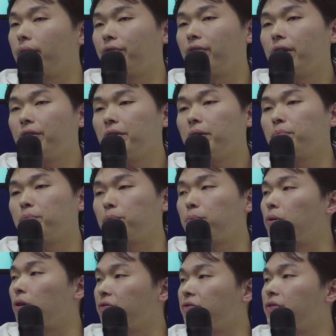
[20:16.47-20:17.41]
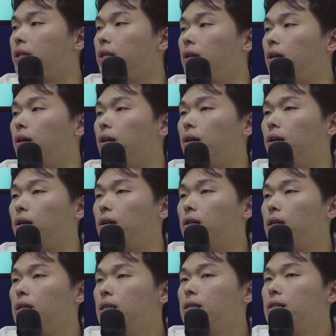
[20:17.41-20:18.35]
are very profit uh,
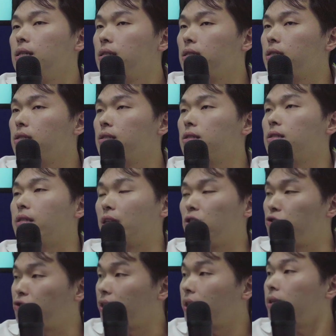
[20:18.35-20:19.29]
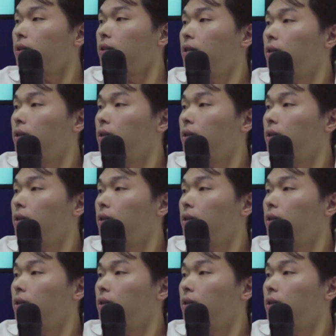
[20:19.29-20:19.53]
centric.